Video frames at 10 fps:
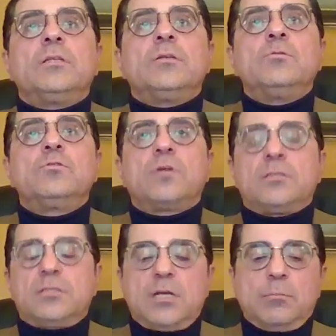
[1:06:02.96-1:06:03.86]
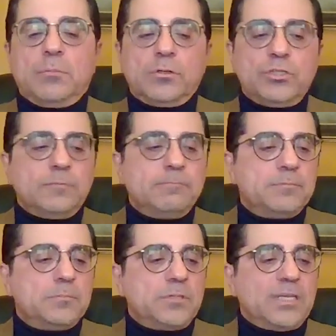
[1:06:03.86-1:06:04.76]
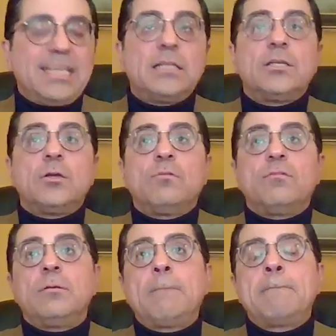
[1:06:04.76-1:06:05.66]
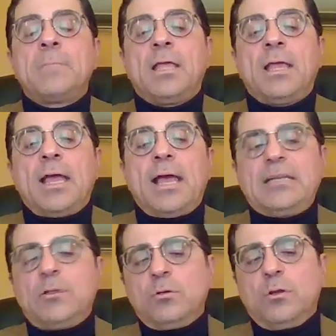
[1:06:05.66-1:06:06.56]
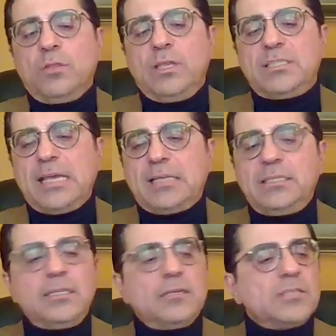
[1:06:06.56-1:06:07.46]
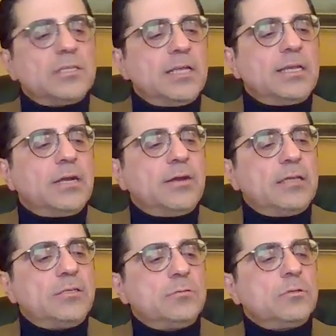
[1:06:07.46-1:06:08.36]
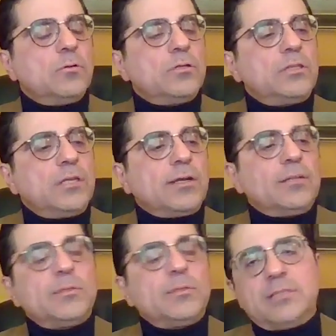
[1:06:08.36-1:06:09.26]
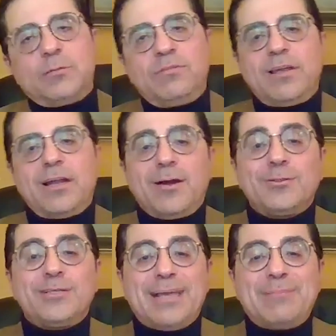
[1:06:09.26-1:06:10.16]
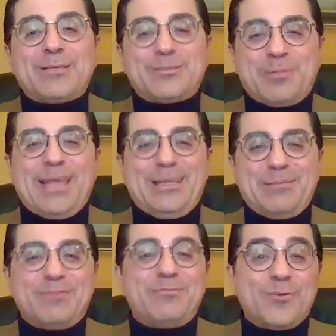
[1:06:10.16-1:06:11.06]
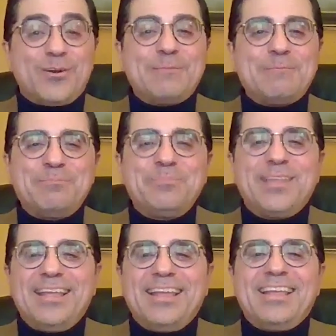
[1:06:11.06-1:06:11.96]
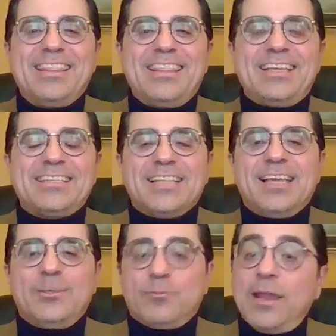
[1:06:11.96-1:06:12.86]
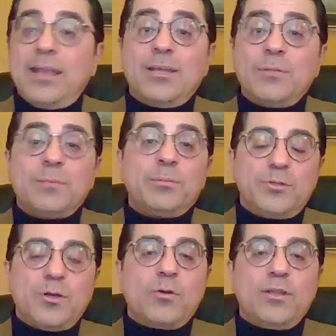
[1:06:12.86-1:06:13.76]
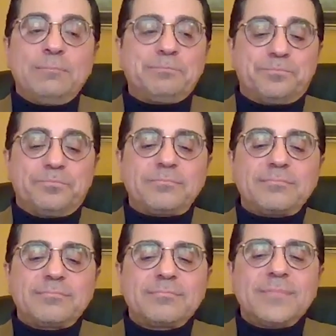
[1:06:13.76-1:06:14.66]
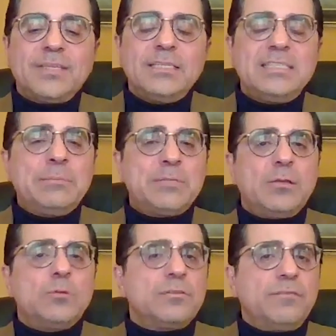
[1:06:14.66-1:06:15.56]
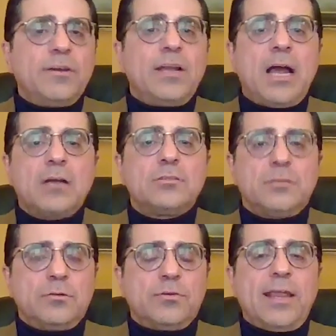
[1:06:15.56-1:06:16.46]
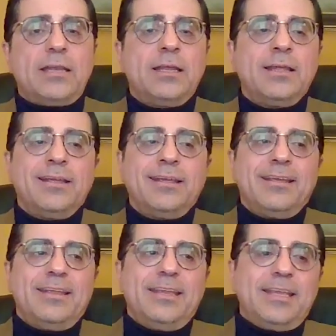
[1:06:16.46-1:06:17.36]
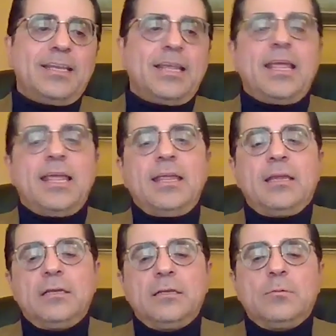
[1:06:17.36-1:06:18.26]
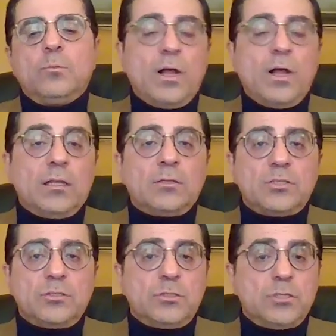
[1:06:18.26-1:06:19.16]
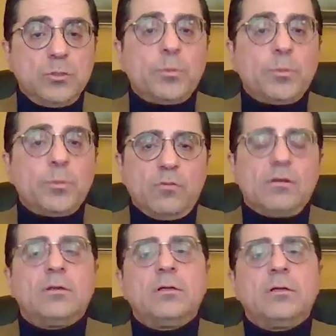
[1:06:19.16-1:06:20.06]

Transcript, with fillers: the neutron star merger, the kilonova. I don't know the exact details on that, Gary. I do know that there are elements that we've had a hard time explaining before, things like uranium and plutonium. It seems like those are very hard to create in a well understood supernova,